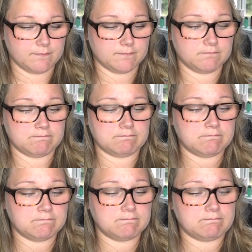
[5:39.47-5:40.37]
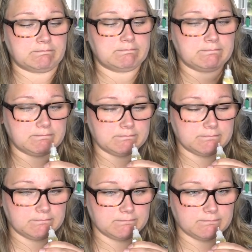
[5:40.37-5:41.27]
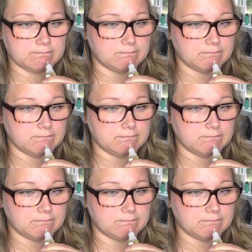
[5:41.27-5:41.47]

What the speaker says: [no speech]